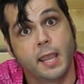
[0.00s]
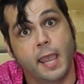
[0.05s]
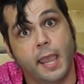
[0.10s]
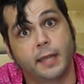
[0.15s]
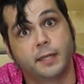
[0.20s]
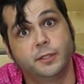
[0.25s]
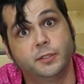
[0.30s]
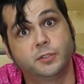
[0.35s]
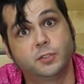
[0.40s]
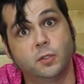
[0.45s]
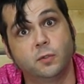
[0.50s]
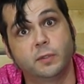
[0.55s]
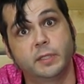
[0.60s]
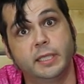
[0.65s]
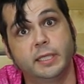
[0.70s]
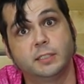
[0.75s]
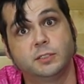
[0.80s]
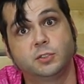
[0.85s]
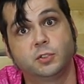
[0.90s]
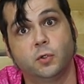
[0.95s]
and you don't
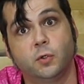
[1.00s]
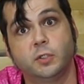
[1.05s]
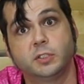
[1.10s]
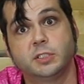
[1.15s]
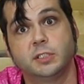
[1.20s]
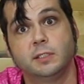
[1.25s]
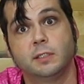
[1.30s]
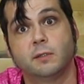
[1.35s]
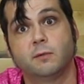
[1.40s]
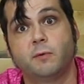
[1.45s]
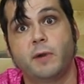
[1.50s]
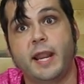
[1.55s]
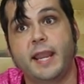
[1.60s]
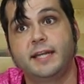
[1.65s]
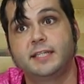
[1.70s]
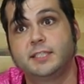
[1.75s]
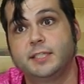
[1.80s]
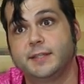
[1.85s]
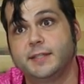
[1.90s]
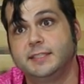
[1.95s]
get George and
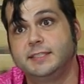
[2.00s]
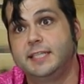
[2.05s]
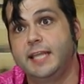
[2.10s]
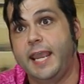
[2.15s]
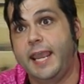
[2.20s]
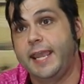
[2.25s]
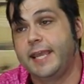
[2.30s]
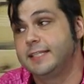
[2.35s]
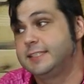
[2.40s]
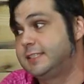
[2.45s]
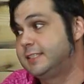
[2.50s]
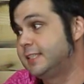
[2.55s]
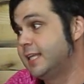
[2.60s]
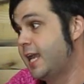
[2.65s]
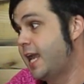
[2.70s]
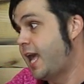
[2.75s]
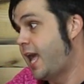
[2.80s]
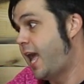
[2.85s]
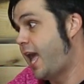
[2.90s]
Lorraine to the dance,